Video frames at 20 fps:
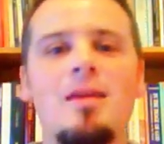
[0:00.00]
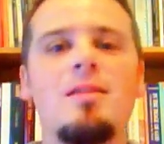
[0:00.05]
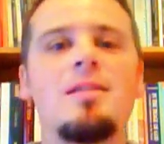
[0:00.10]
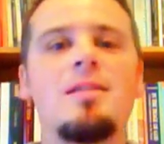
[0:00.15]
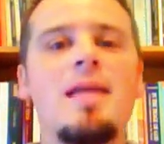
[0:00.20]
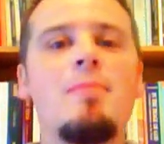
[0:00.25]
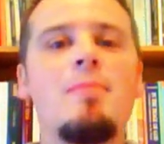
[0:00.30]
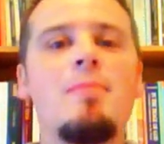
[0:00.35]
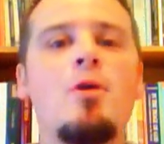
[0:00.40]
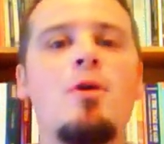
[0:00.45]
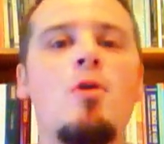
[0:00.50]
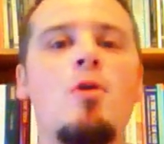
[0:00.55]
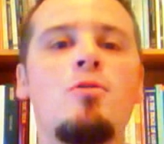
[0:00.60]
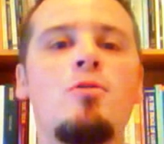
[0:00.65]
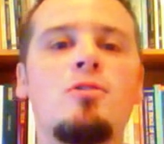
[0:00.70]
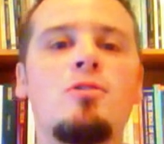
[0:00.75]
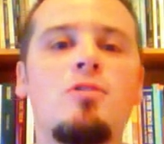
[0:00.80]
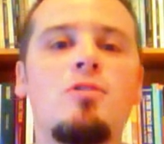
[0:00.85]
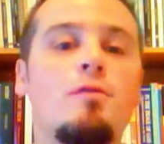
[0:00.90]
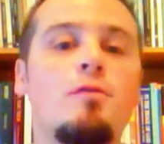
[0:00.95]
The same
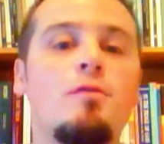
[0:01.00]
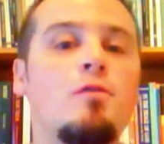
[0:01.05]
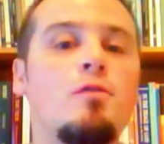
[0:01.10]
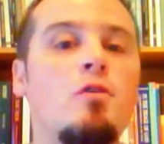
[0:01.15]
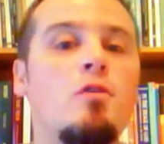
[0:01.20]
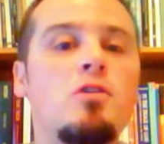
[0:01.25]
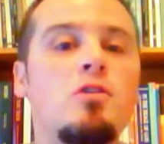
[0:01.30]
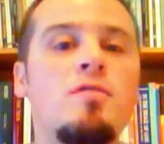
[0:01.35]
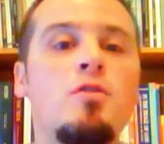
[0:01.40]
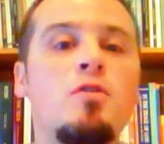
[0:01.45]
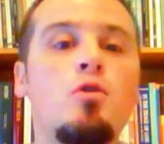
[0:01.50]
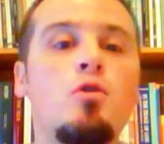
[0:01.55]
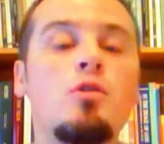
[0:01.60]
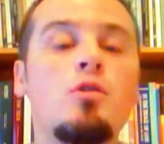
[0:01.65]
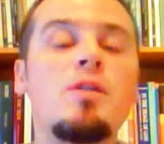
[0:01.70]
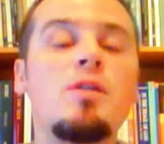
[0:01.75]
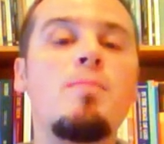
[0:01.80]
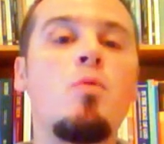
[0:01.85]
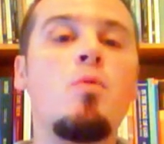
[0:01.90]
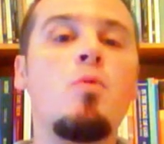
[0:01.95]
goes for those of you
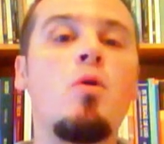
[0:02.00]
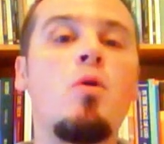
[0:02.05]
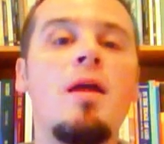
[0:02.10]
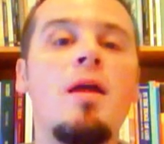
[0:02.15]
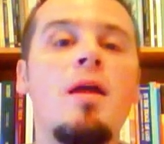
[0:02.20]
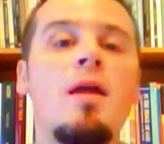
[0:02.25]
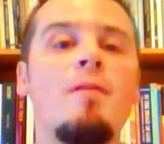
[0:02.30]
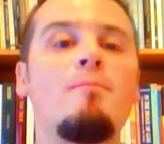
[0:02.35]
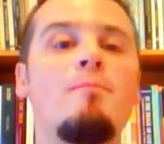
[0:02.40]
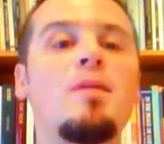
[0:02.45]
who support